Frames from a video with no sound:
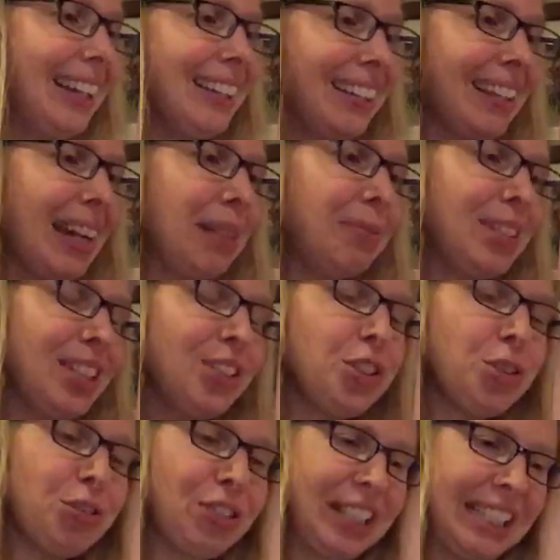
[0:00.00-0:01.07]
and climbed a
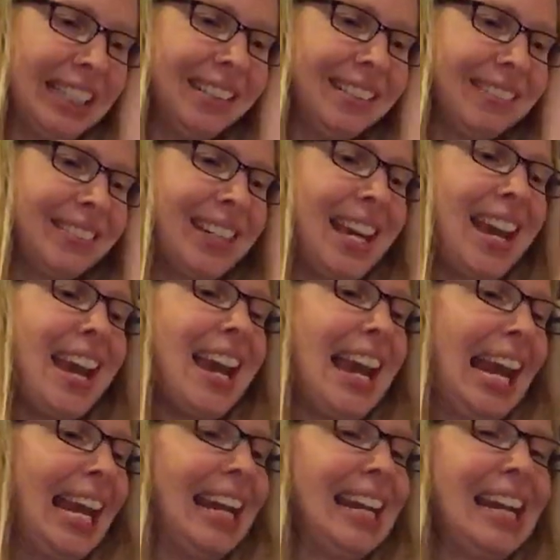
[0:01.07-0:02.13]
tree.
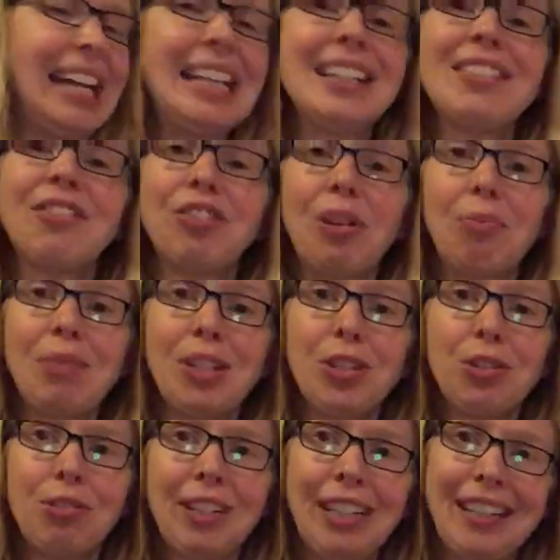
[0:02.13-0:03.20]
And from the
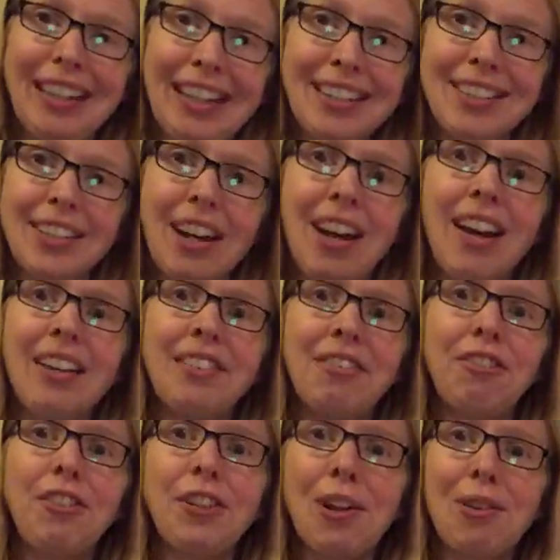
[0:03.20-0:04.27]
tree, they saw
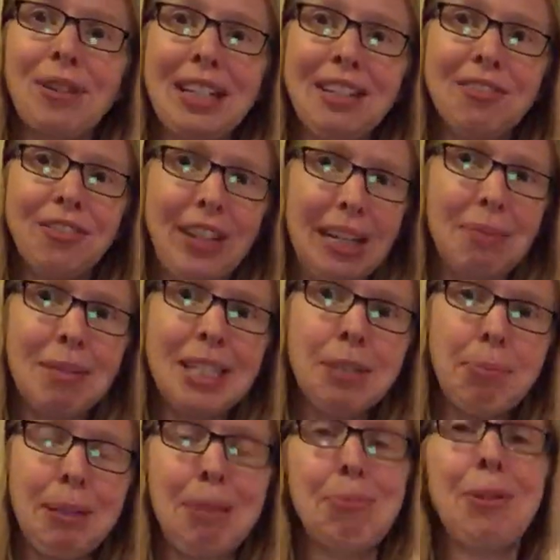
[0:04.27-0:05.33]
floating
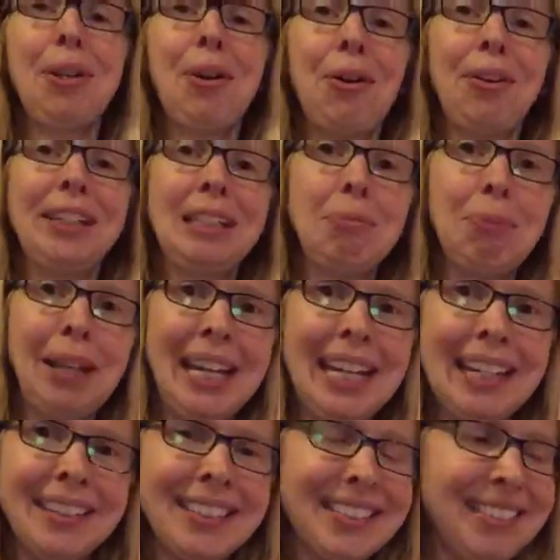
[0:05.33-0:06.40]
famous people holding
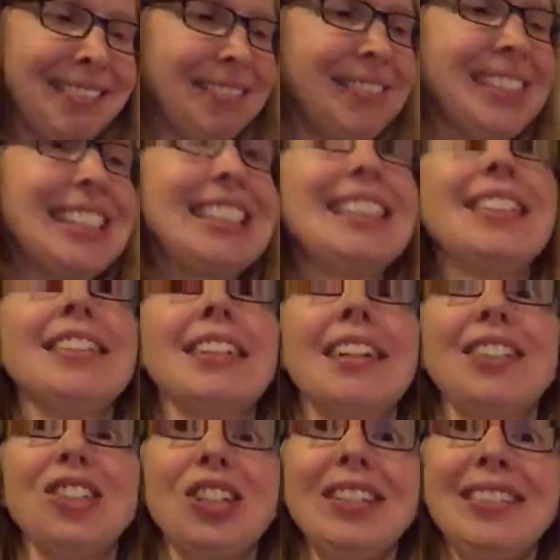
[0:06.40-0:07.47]
plants.
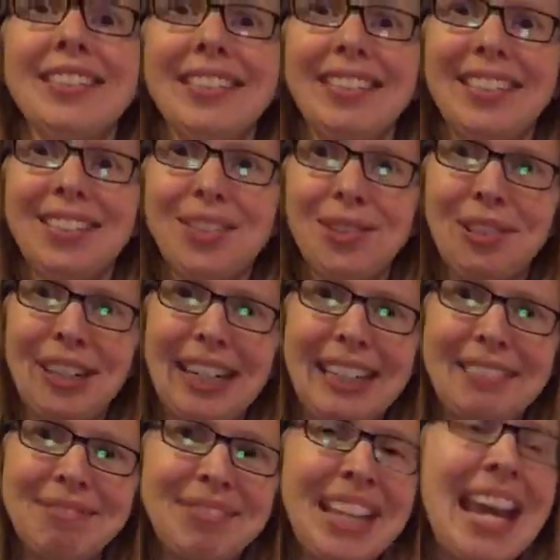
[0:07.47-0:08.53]
Such a silly story.